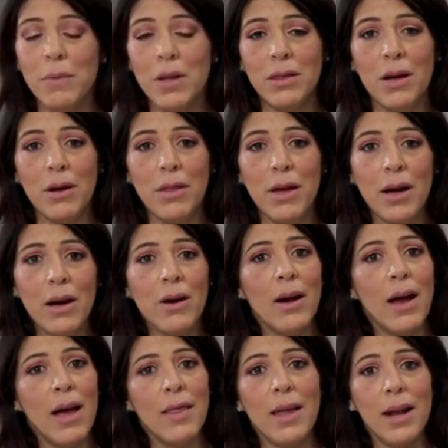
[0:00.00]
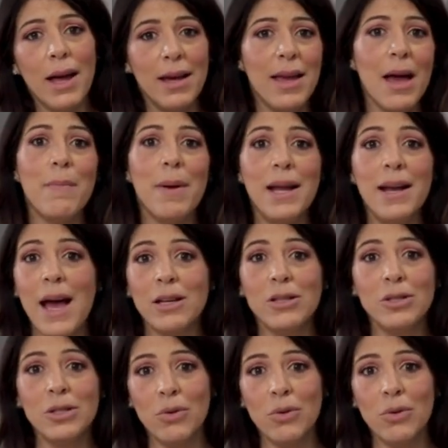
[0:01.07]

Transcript: that they're there, and then I get my next